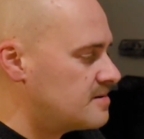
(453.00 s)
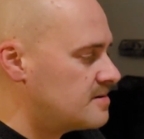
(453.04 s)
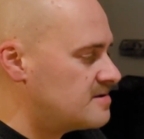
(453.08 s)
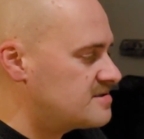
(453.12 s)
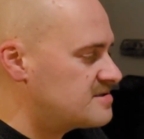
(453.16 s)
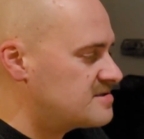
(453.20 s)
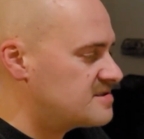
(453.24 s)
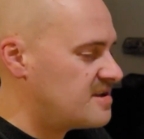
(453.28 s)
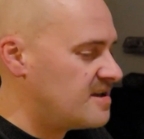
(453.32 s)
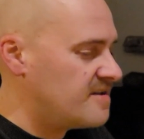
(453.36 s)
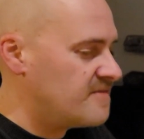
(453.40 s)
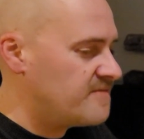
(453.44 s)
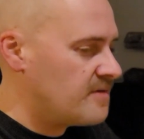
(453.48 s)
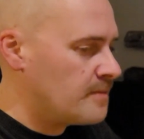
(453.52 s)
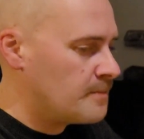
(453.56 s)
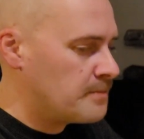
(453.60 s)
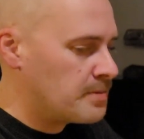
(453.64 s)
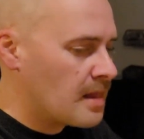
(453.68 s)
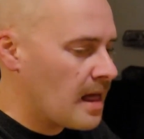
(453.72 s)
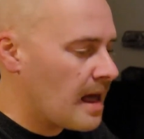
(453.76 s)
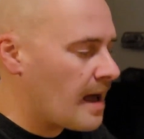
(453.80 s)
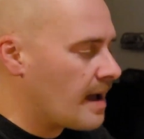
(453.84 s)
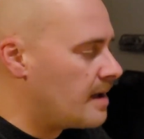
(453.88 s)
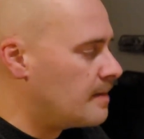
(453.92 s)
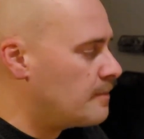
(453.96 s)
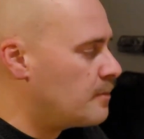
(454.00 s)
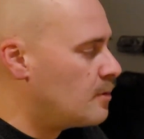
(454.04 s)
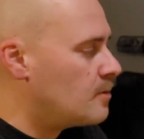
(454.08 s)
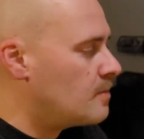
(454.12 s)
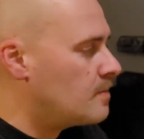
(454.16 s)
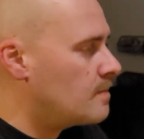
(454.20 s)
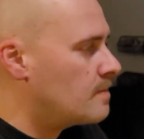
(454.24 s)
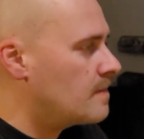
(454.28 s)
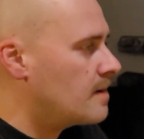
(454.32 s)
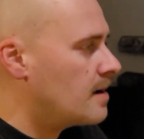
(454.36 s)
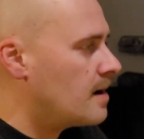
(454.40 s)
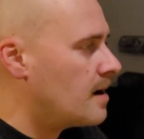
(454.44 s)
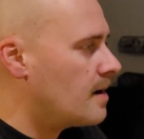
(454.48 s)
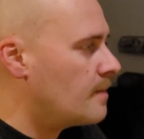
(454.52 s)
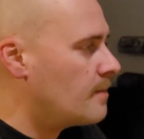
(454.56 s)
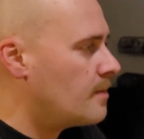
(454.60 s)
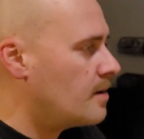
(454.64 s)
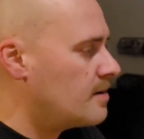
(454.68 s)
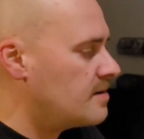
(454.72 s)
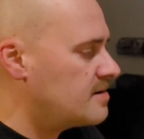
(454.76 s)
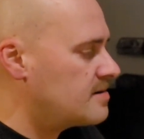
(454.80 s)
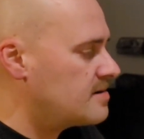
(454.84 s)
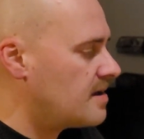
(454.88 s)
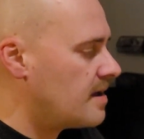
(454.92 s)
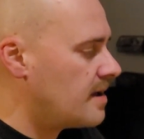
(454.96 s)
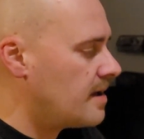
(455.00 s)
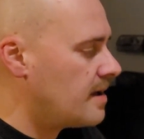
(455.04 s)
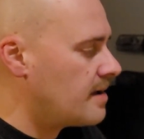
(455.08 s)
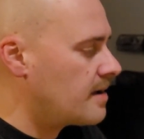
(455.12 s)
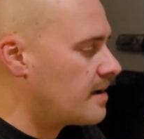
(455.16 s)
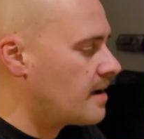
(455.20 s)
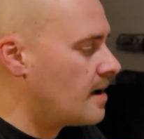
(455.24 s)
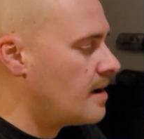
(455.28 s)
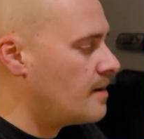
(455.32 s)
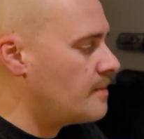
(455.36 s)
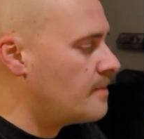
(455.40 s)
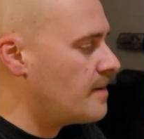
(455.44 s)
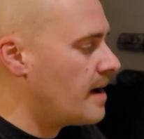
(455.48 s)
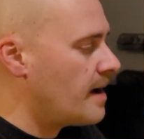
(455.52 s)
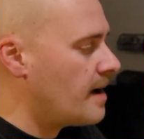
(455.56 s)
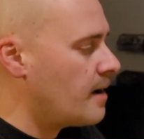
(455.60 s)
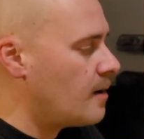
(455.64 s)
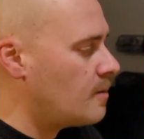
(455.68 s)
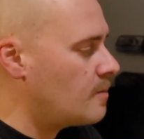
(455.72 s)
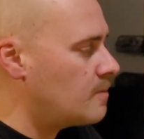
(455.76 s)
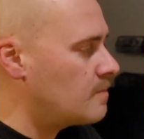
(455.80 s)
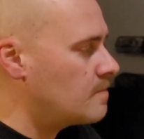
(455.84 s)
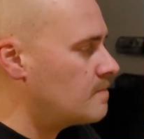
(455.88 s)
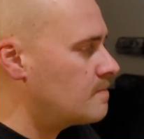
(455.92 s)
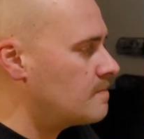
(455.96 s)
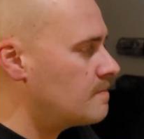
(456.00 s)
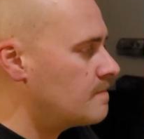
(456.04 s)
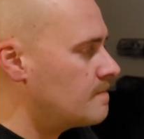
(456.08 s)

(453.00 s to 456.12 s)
stiff and pliable, I'm going to take about